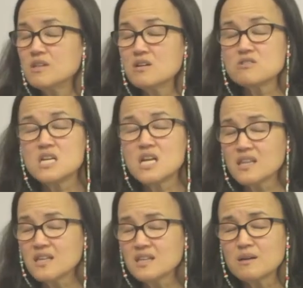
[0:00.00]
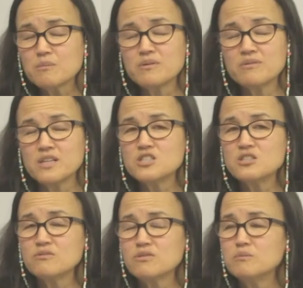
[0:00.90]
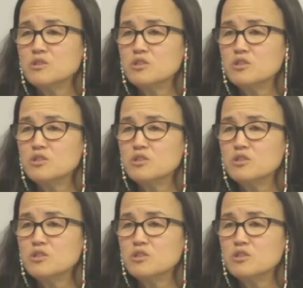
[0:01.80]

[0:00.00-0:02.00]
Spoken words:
there's nothing that prevents you from